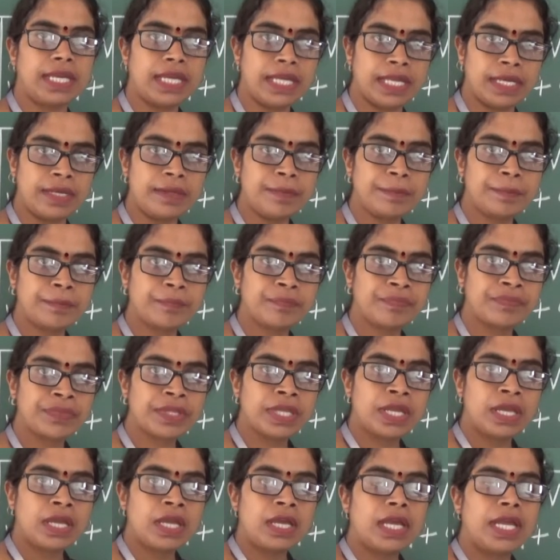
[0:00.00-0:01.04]
N,
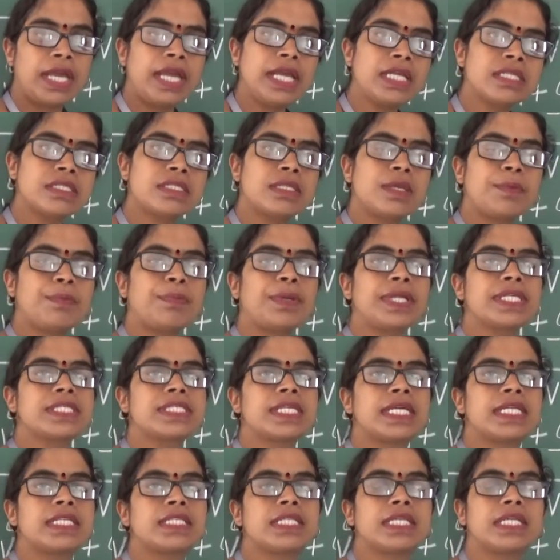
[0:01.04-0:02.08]
is
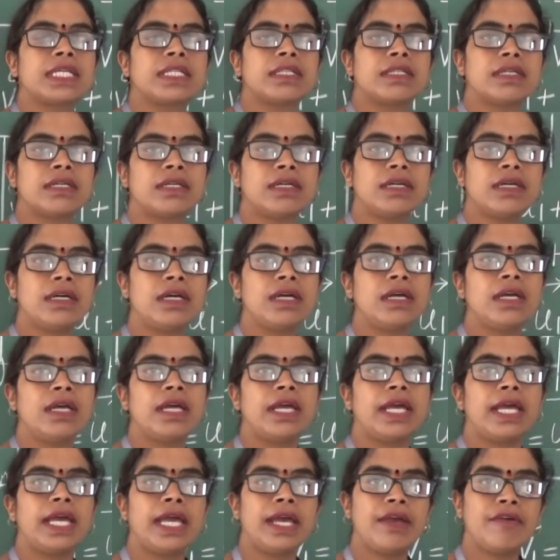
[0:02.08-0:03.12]
representing the
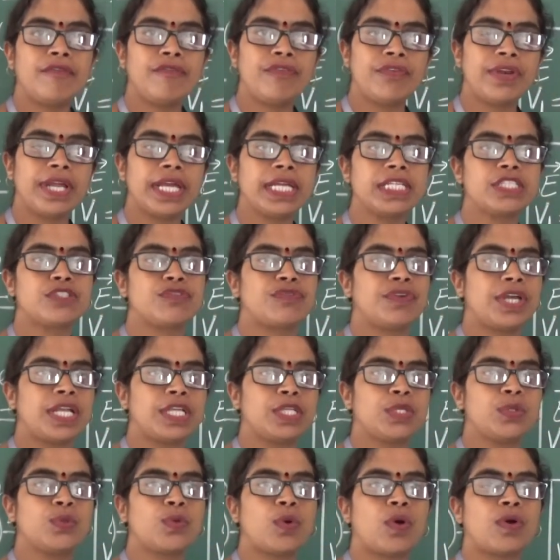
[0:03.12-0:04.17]
average
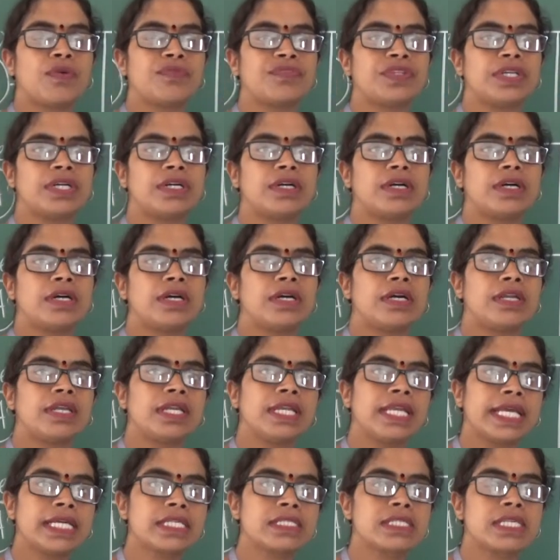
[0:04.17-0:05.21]
value of the
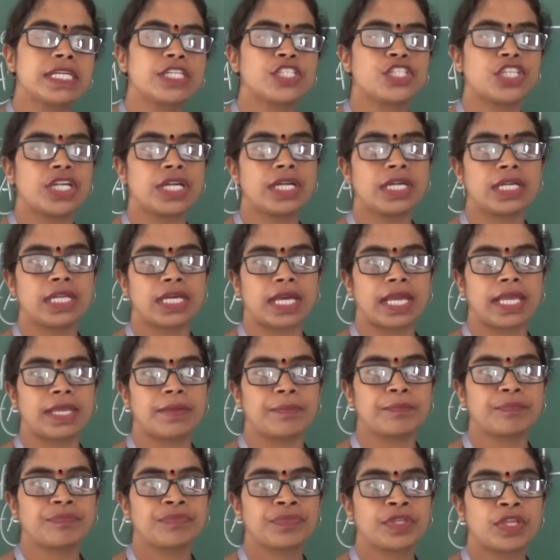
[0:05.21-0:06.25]
relaxation
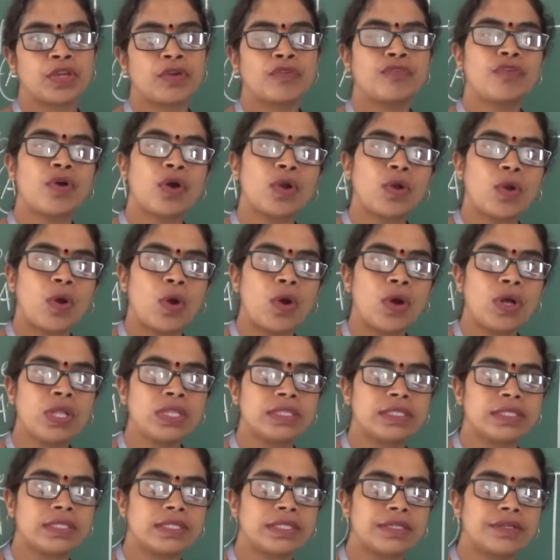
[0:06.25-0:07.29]
time for all
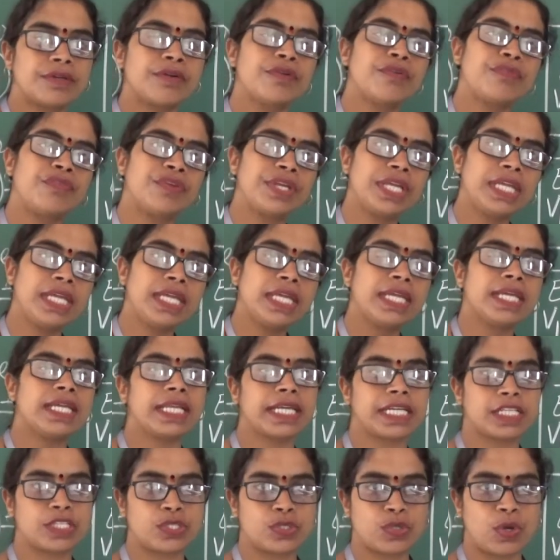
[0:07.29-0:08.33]
the free
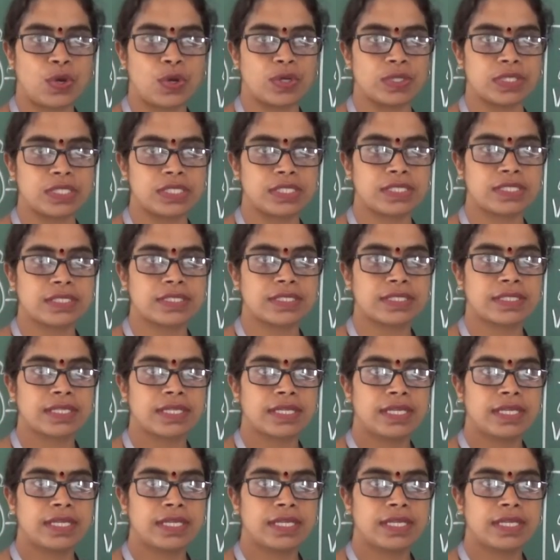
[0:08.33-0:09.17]
electrons.